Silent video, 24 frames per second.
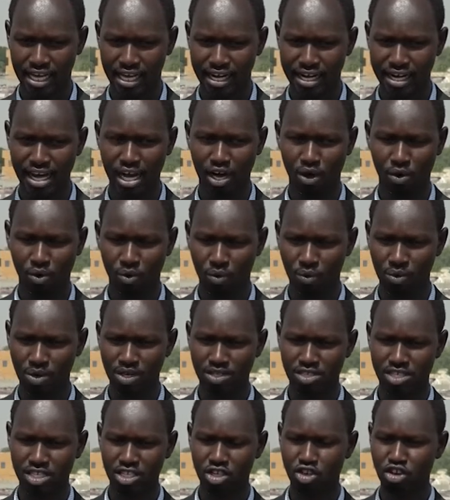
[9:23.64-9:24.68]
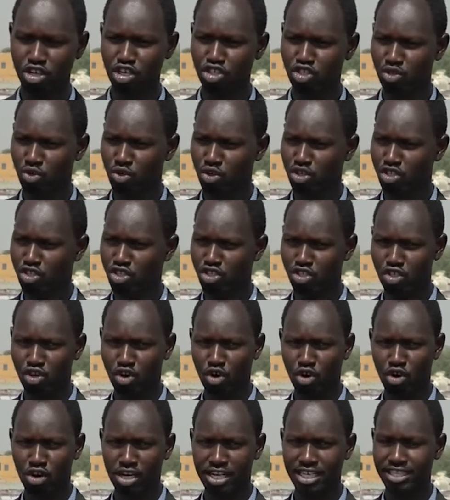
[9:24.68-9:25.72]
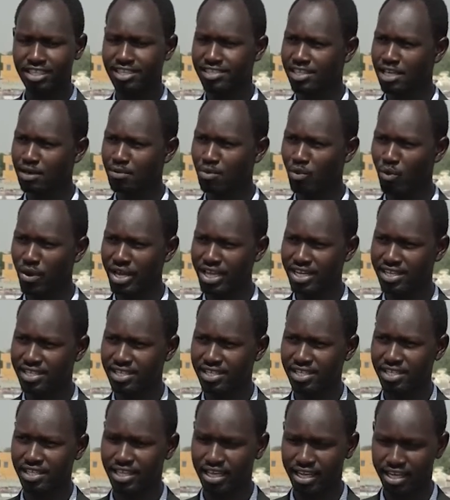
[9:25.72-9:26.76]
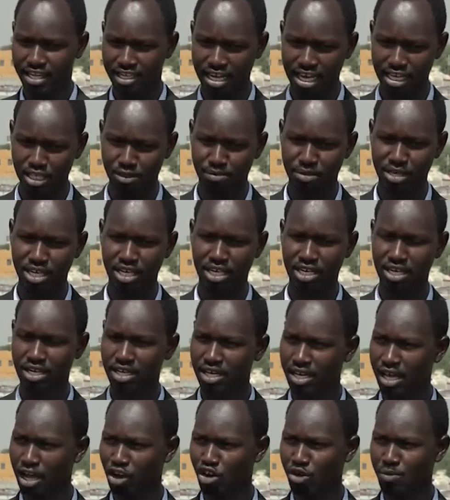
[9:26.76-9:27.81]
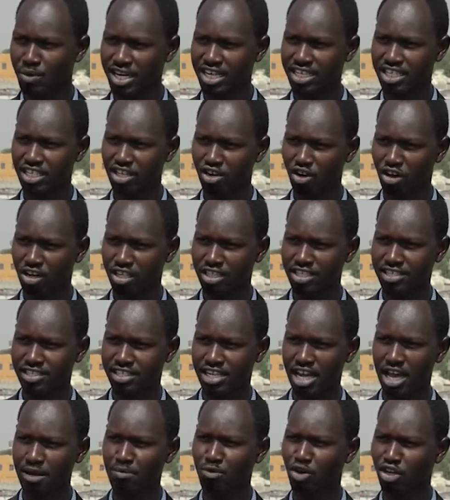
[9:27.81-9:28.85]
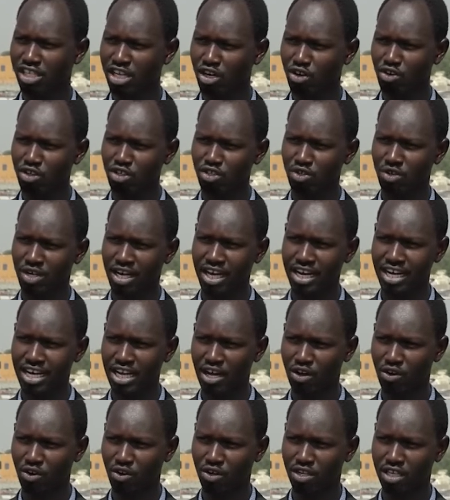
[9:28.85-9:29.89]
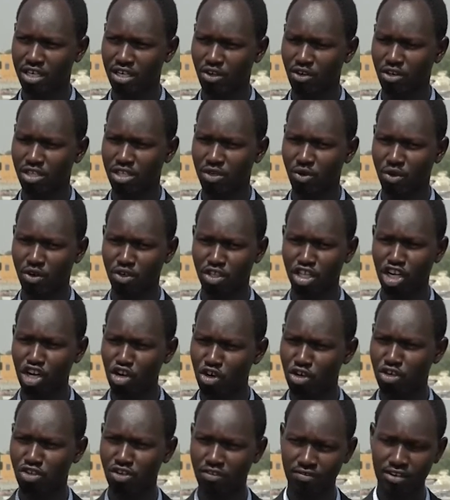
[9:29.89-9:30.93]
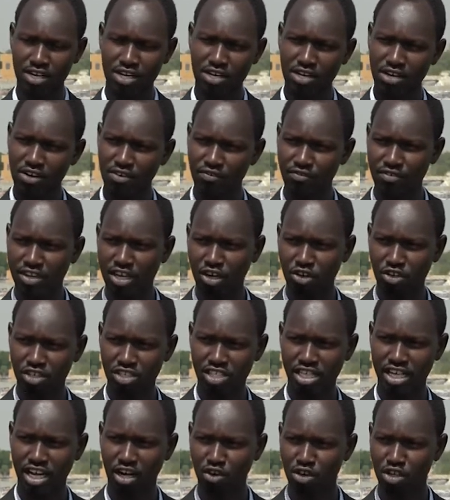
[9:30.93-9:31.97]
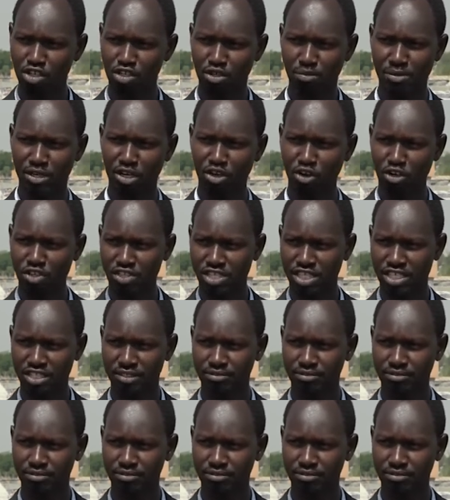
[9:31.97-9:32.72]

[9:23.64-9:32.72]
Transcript: Now, is it going to continue holding the same weight that it has been accommodating all this time, or they are going to cut down on the load of vehicles that are going to be crossing?